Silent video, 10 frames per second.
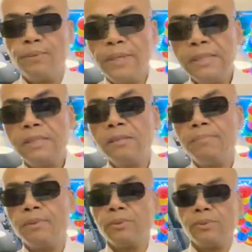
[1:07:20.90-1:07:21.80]

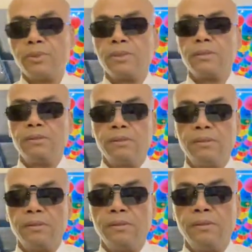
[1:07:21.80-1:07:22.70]
principles.
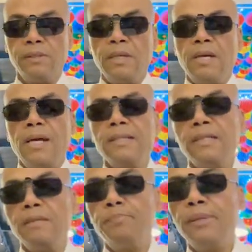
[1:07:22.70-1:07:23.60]
And
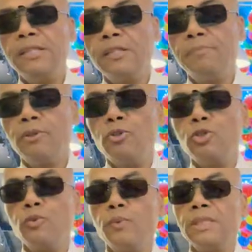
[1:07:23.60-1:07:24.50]
then the
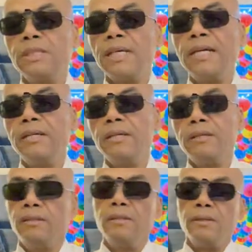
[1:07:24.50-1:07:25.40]
principles was
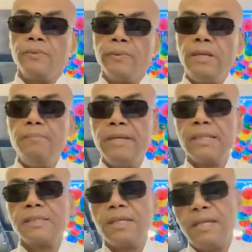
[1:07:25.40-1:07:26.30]
later
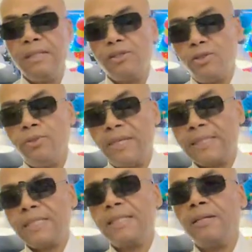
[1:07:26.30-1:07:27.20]
remixed into,
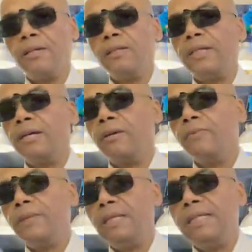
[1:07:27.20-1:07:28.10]
as I said earlier,
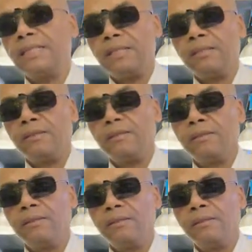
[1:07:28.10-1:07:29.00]
religion.
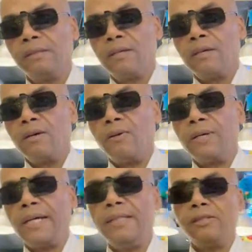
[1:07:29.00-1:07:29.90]

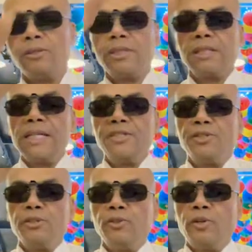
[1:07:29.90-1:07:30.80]
Okay, so
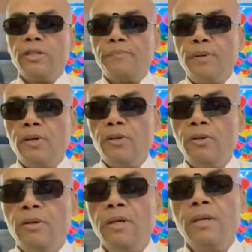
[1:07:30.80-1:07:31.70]
celestial North Pole